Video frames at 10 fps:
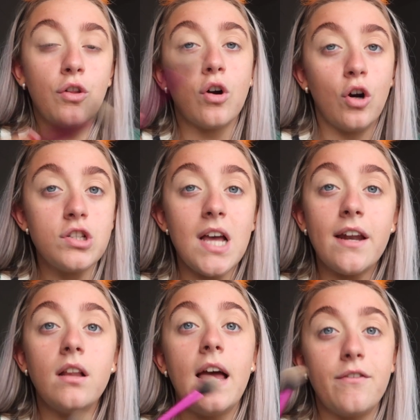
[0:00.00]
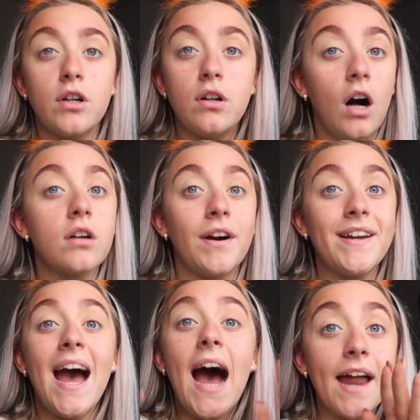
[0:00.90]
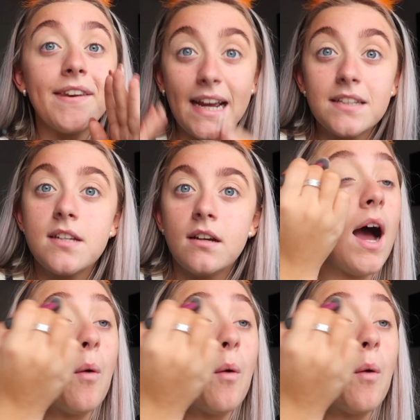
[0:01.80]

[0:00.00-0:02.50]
their house at 11 o'clock, right, at night.